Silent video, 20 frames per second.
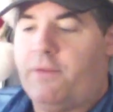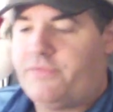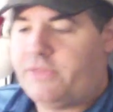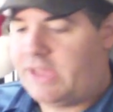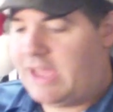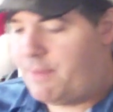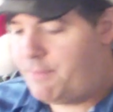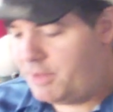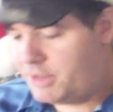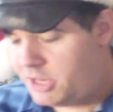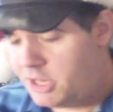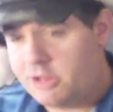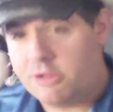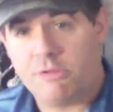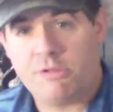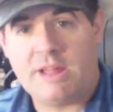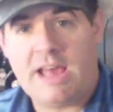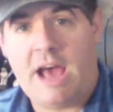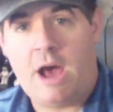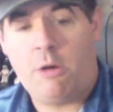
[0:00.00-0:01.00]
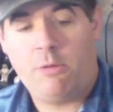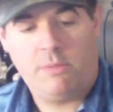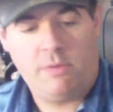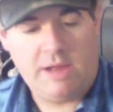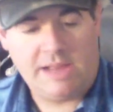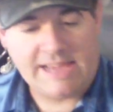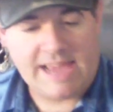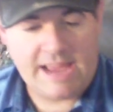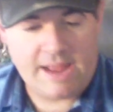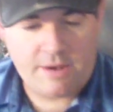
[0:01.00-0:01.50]
gonna have to get my scissors out
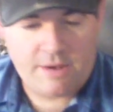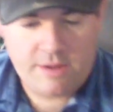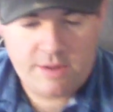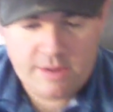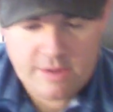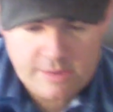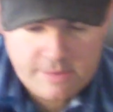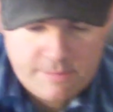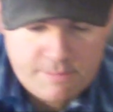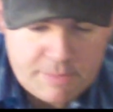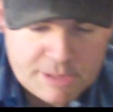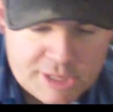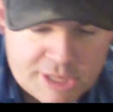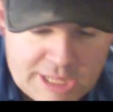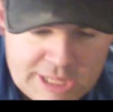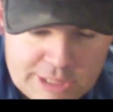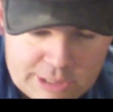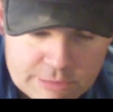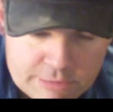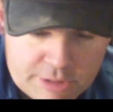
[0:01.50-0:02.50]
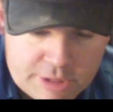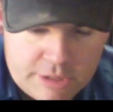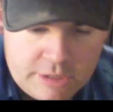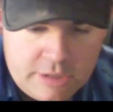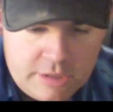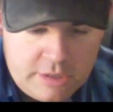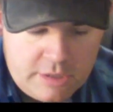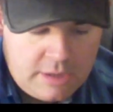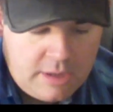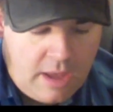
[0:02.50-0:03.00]
again, my skizzers,
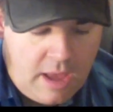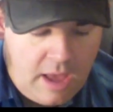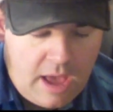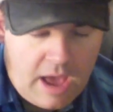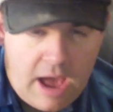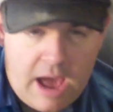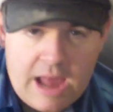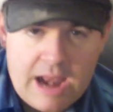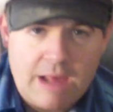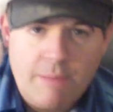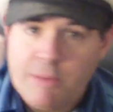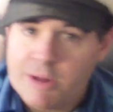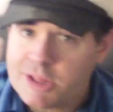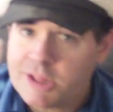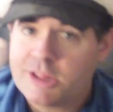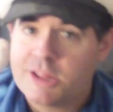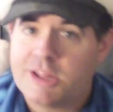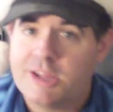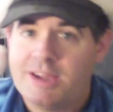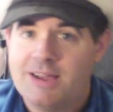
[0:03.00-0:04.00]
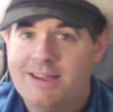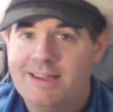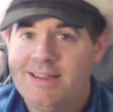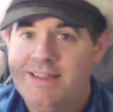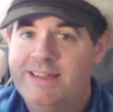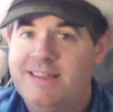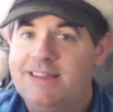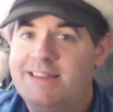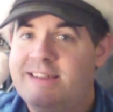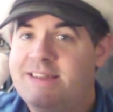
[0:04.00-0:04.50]
and I must
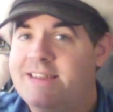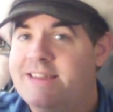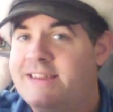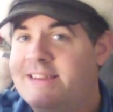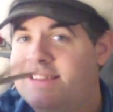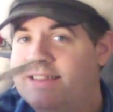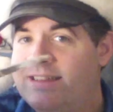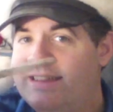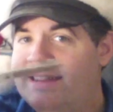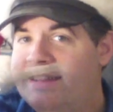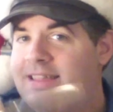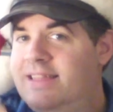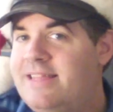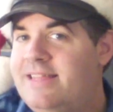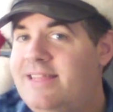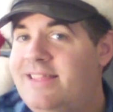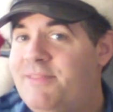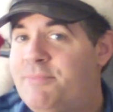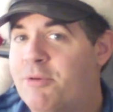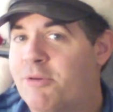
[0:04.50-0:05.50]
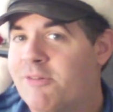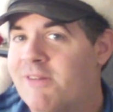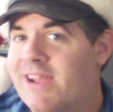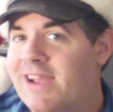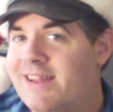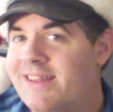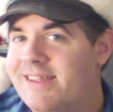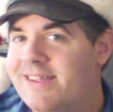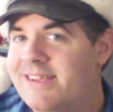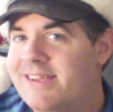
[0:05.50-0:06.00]

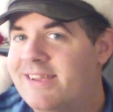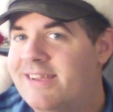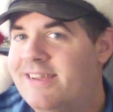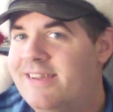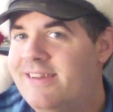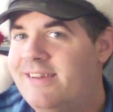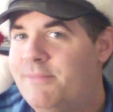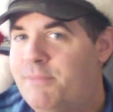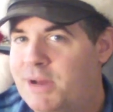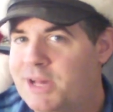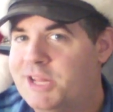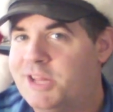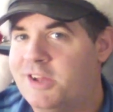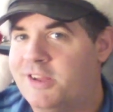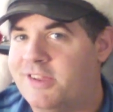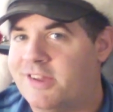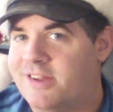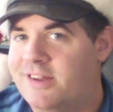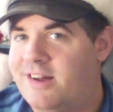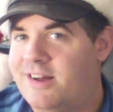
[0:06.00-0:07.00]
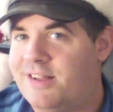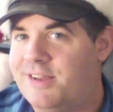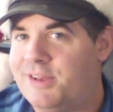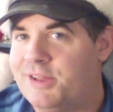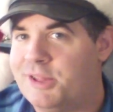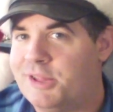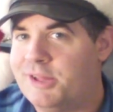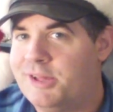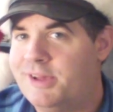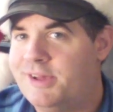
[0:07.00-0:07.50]
liberate my
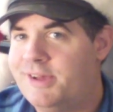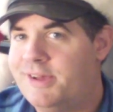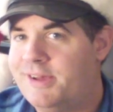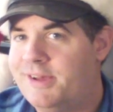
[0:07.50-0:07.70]
Stunticons.